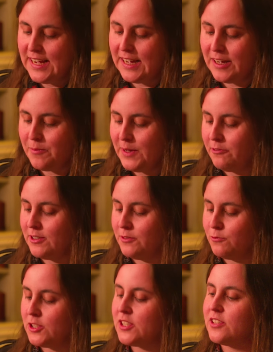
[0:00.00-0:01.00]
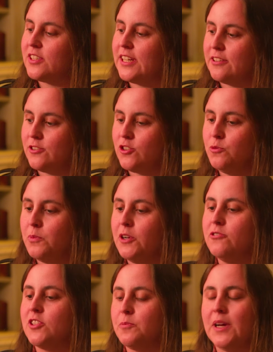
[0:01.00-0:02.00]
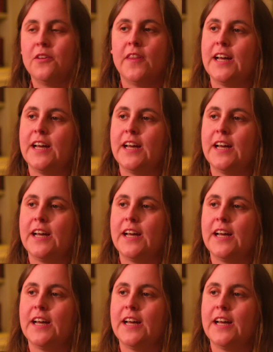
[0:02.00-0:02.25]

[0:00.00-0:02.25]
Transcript: Um, I wonder what stood out to you most about